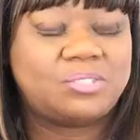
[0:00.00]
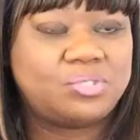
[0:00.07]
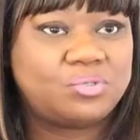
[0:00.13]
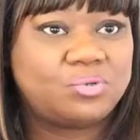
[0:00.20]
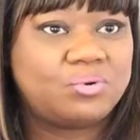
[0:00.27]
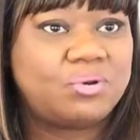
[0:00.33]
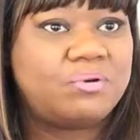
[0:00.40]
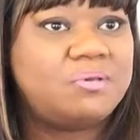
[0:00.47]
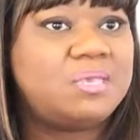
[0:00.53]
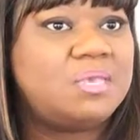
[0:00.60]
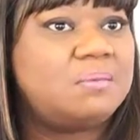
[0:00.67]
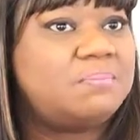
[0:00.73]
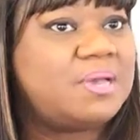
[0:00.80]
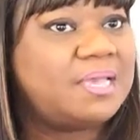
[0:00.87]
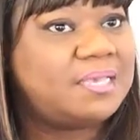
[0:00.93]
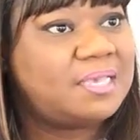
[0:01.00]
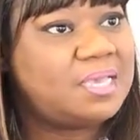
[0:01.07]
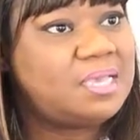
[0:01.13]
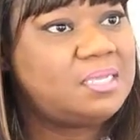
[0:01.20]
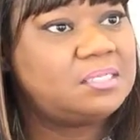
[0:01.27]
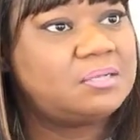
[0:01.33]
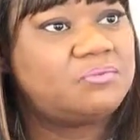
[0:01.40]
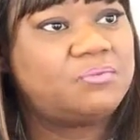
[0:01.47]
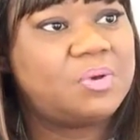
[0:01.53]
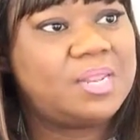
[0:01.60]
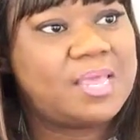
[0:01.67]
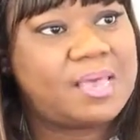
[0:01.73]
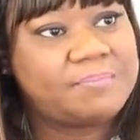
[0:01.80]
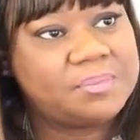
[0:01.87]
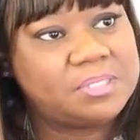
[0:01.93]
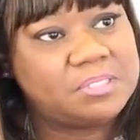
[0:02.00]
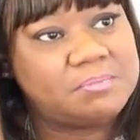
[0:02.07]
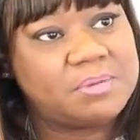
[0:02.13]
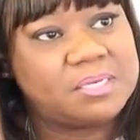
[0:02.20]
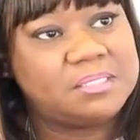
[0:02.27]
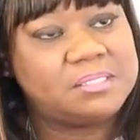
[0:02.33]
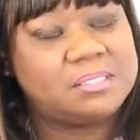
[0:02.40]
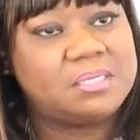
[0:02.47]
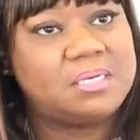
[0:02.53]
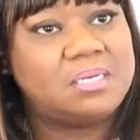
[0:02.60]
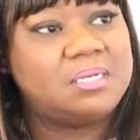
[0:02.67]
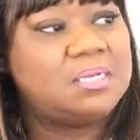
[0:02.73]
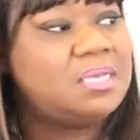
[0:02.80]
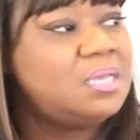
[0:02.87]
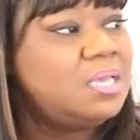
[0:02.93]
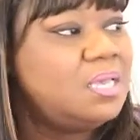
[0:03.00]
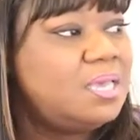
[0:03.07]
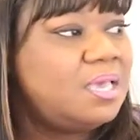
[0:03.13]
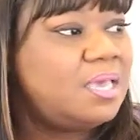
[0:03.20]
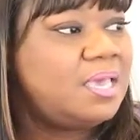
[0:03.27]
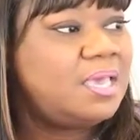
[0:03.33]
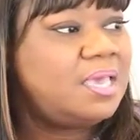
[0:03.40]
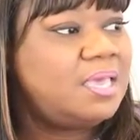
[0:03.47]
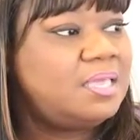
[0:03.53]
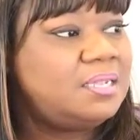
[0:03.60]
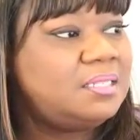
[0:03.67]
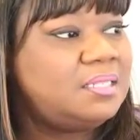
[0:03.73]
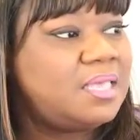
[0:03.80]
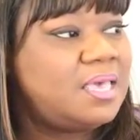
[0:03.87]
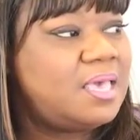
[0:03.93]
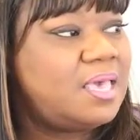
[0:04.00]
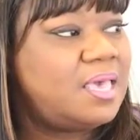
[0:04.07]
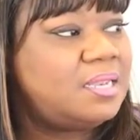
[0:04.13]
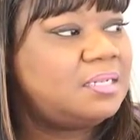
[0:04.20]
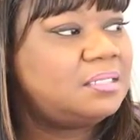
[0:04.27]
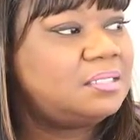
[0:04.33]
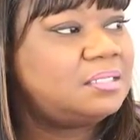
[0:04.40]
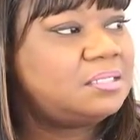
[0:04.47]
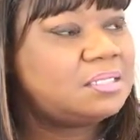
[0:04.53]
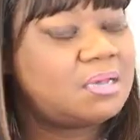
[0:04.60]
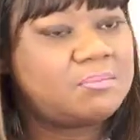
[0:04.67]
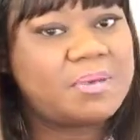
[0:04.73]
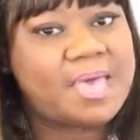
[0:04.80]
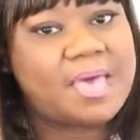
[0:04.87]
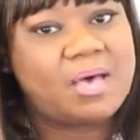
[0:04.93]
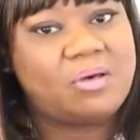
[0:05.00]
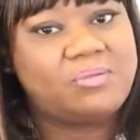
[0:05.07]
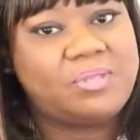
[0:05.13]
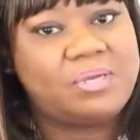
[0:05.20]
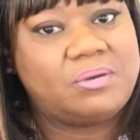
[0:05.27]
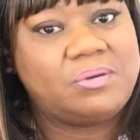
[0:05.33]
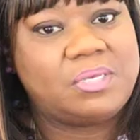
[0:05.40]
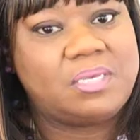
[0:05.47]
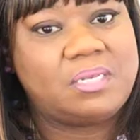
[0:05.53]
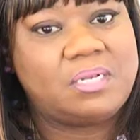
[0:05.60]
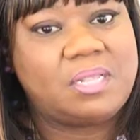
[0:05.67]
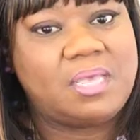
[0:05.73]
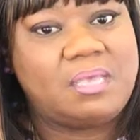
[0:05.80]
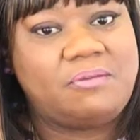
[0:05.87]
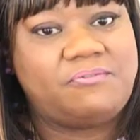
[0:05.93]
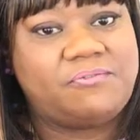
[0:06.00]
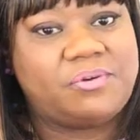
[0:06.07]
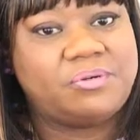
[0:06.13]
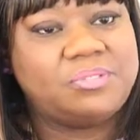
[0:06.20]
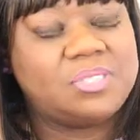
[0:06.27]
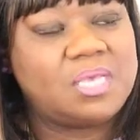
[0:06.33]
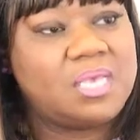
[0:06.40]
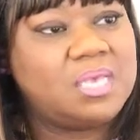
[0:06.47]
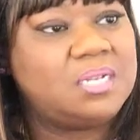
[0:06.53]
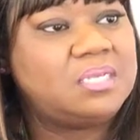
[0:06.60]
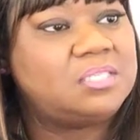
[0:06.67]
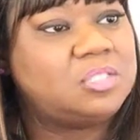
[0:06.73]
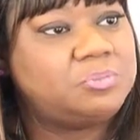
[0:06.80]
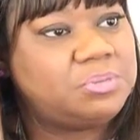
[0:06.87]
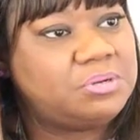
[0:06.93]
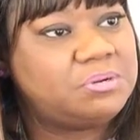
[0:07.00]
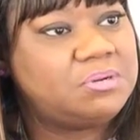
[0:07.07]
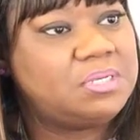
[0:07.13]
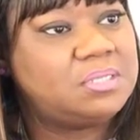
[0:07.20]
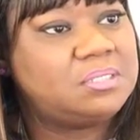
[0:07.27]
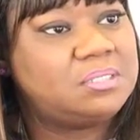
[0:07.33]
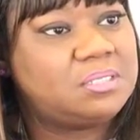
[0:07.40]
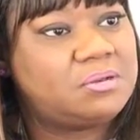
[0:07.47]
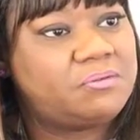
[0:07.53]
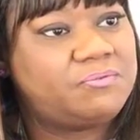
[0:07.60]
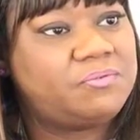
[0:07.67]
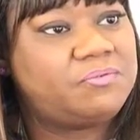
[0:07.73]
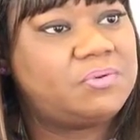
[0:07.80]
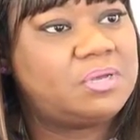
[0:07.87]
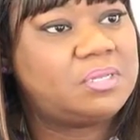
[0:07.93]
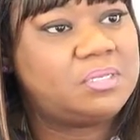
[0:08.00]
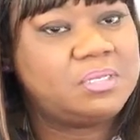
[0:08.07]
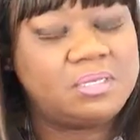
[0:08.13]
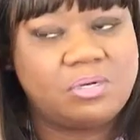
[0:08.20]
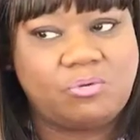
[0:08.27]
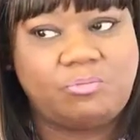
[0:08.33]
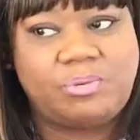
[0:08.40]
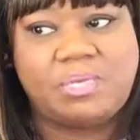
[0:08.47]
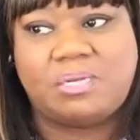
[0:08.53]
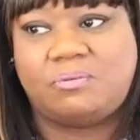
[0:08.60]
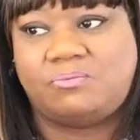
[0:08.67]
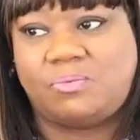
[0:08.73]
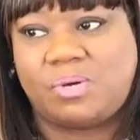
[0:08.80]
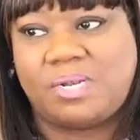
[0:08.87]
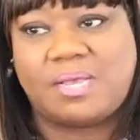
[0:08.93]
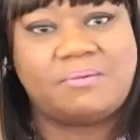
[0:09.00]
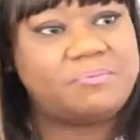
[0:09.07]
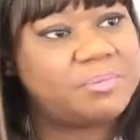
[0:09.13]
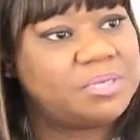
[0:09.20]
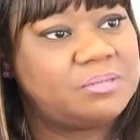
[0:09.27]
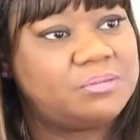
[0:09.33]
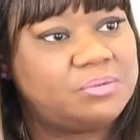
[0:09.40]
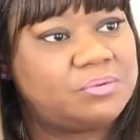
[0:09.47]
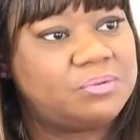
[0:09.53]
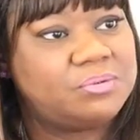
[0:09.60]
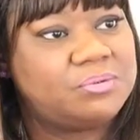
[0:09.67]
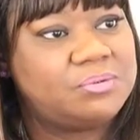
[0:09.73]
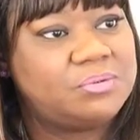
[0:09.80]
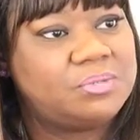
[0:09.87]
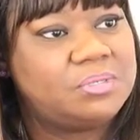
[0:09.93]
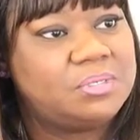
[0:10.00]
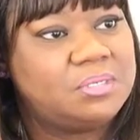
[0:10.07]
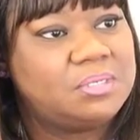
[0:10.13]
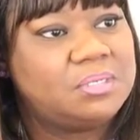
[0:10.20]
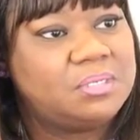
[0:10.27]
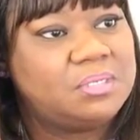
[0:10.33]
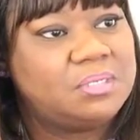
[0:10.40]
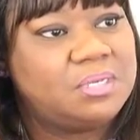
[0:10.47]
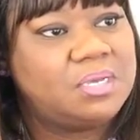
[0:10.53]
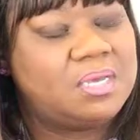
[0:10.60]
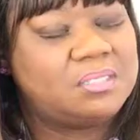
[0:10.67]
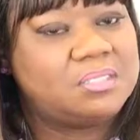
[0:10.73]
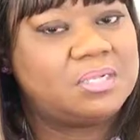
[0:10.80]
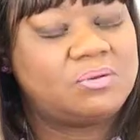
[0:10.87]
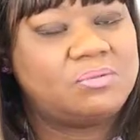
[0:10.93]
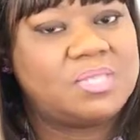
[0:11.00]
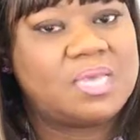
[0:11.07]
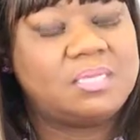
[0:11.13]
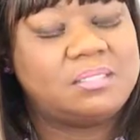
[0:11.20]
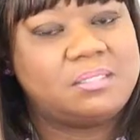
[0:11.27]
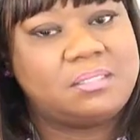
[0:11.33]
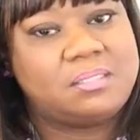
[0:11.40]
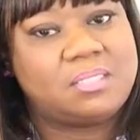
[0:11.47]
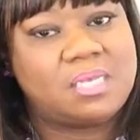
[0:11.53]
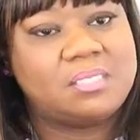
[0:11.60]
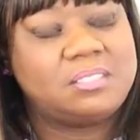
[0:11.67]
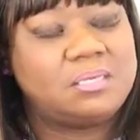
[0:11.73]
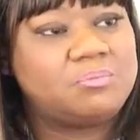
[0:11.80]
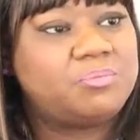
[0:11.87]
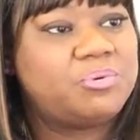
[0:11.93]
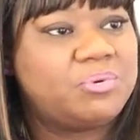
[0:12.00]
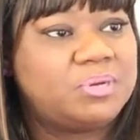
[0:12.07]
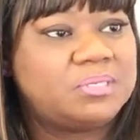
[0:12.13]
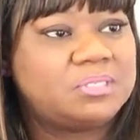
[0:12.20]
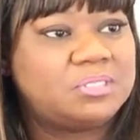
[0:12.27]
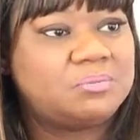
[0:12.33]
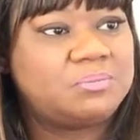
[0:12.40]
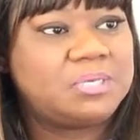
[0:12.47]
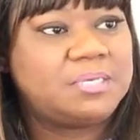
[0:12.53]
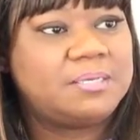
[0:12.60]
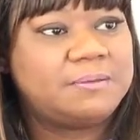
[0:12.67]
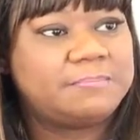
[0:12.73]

story and my case of what happened to my son, and that somehow they'll get a first-hand experience of a little bit of what I've been through. And so that's important to me.